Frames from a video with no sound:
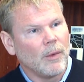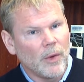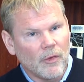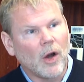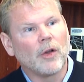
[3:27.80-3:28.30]

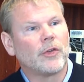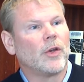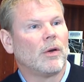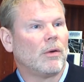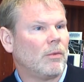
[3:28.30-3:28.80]
We've
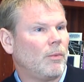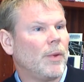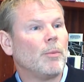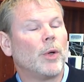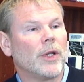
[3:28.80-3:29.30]
also
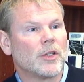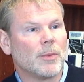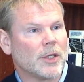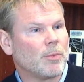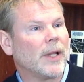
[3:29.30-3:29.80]
been putting so much